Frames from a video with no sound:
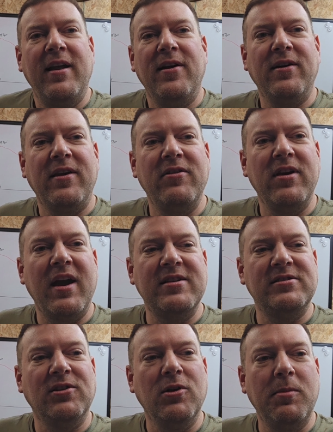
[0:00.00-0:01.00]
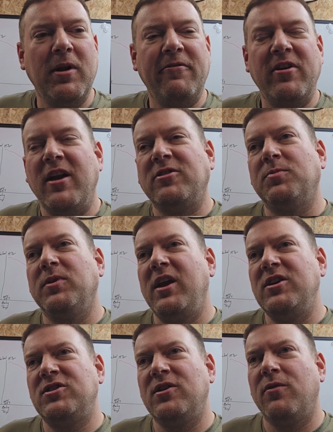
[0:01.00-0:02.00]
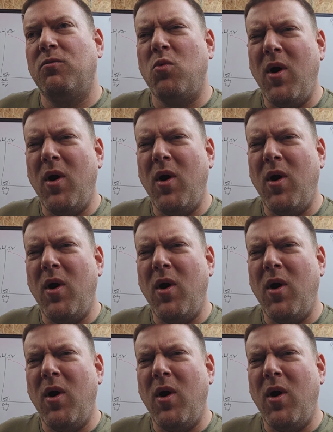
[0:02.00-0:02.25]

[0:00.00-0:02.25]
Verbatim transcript: I'll give you guys a little bit of an explanation of